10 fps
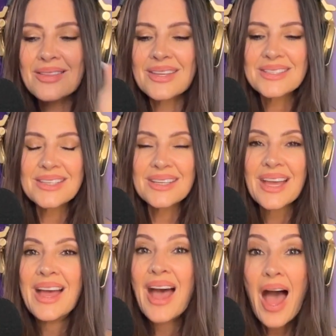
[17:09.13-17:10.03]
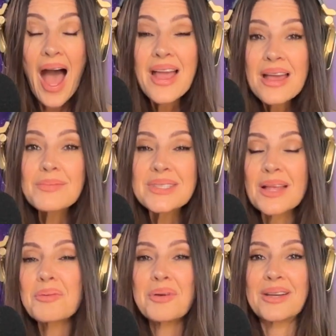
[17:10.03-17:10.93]
authentic. I am
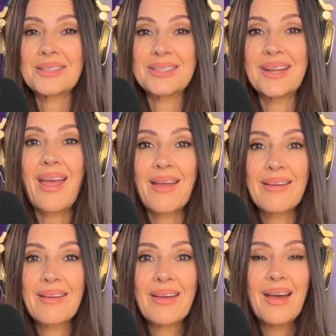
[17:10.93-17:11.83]
celebrating today.